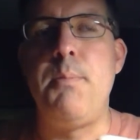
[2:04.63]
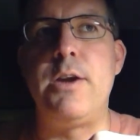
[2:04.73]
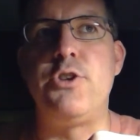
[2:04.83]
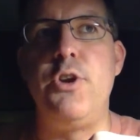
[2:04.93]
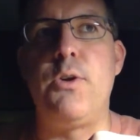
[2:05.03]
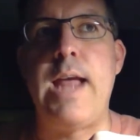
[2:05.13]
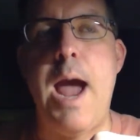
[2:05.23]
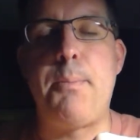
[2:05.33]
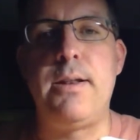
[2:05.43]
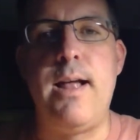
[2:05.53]
Make sure you're
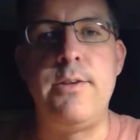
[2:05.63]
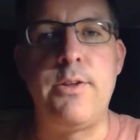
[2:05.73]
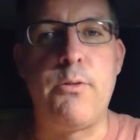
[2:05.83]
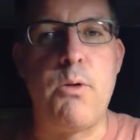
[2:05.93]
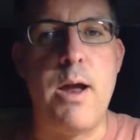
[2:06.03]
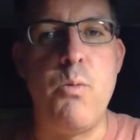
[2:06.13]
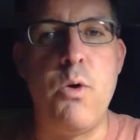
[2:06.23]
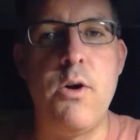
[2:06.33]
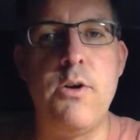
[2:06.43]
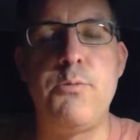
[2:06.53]
capitalizing the right
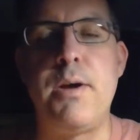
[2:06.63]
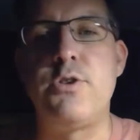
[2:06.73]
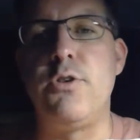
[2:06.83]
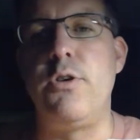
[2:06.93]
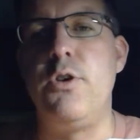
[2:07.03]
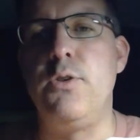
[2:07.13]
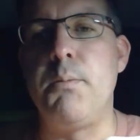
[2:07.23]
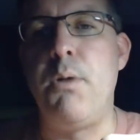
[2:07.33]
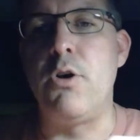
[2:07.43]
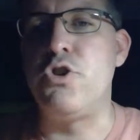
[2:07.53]
words. Make sure you're
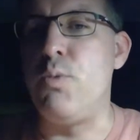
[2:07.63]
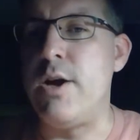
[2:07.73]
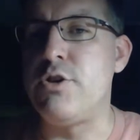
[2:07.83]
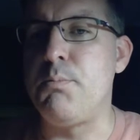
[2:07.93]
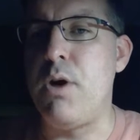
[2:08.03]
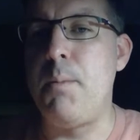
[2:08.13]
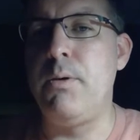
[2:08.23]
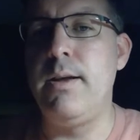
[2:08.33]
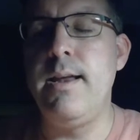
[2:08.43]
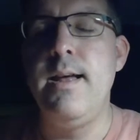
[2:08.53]
using punctuation
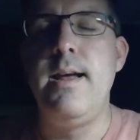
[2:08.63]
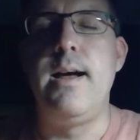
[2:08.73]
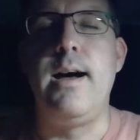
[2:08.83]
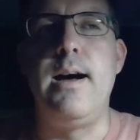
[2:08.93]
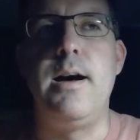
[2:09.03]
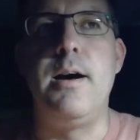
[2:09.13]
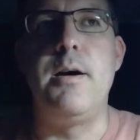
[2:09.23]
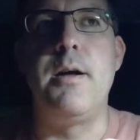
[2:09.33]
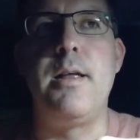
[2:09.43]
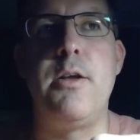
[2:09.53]
properly.
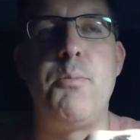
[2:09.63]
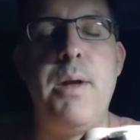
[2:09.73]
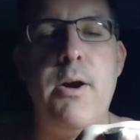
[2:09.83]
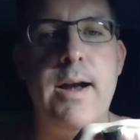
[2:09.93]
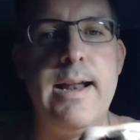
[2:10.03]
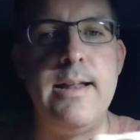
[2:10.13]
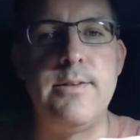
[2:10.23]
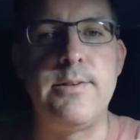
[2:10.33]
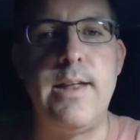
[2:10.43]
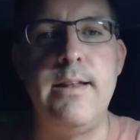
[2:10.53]
Period
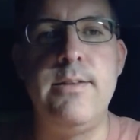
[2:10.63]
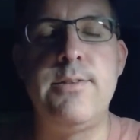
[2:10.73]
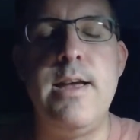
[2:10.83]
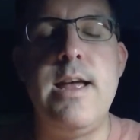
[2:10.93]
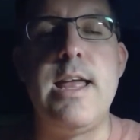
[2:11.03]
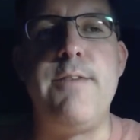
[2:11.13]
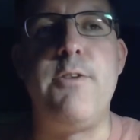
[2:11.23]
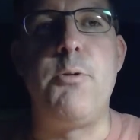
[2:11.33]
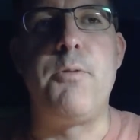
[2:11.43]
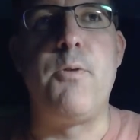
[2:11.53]
ends a sentence. If
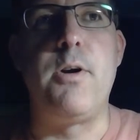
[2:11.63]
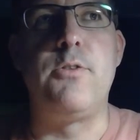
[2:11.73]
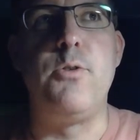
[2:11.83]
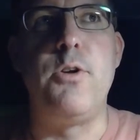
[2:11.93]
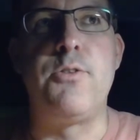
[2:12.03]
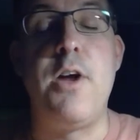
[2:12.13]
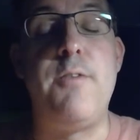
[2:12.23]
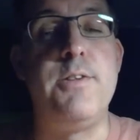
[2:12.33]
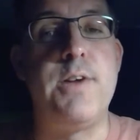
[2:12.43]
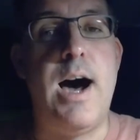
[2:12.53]
you're referring to
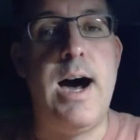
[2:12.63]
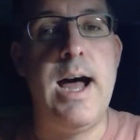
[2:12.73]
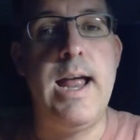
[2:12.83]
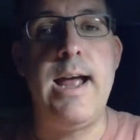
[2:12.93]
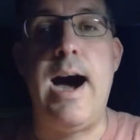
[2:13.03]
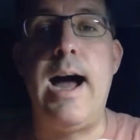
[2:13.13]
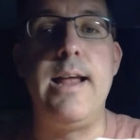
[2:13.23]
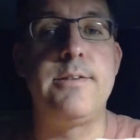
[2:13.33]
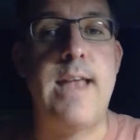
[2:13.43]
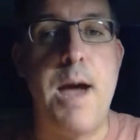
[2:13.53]
yourself as
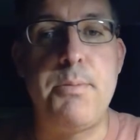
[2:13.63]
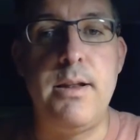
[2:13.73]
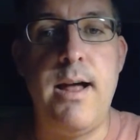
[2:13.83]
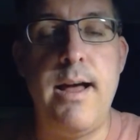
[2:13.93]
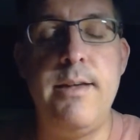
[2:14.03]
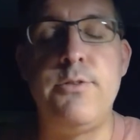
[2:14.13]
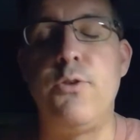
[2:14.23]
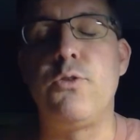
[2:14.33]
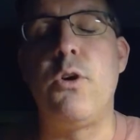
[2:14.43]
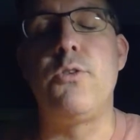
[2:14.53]
I is capitalized.
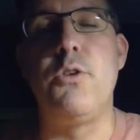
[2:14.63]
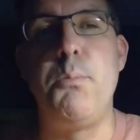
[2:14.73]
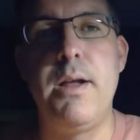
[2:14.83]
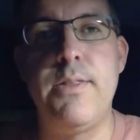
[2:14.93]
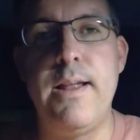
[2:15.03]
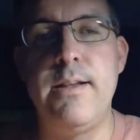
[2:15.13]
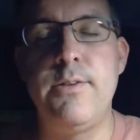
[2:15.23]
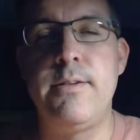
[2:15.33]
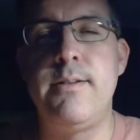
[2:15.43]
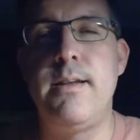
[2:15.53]
Those are also big
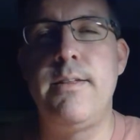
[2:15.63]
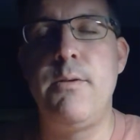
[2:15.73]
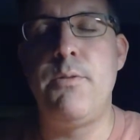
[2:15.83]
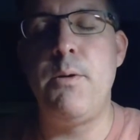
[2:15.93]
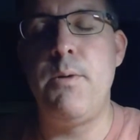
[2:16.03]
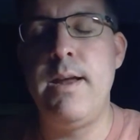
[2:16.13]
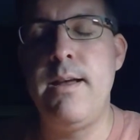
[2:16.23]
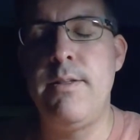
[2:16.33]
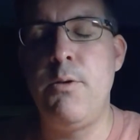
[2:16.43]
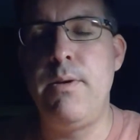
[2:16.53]
things
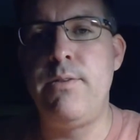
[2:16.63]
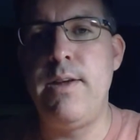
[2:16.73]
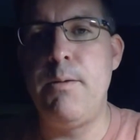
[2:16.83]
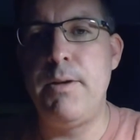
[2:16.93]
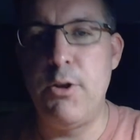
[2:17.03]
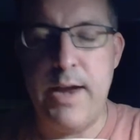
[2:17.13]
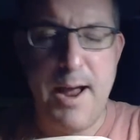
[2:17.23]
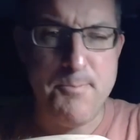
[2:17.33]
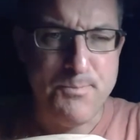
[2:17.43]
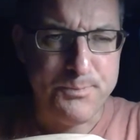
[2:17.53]
that we see and we look
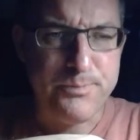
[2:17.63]
at.